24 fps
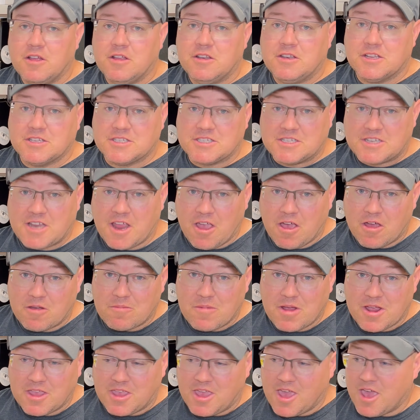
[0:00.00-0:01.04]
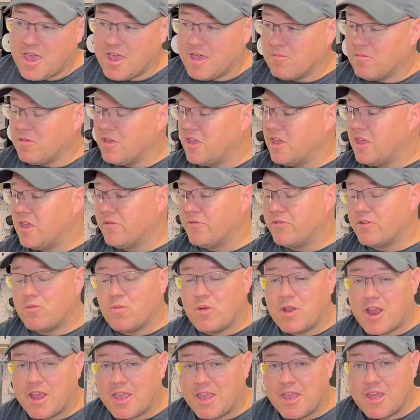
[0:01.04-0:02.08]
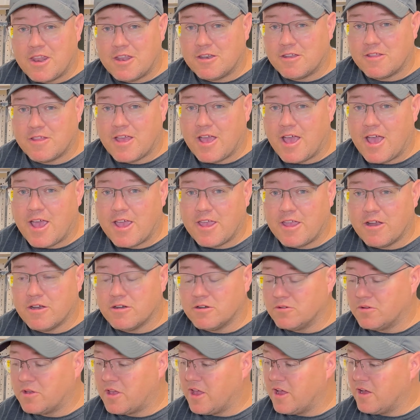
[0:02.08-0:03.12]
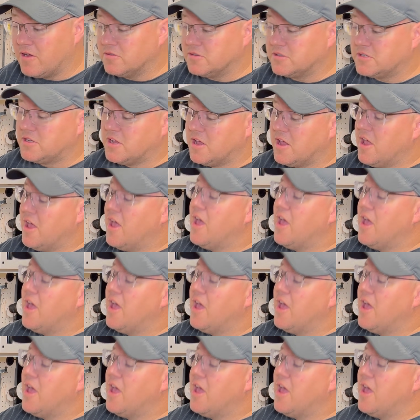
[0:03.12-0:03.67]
to stay on my game, even when I get into the high arrow counts.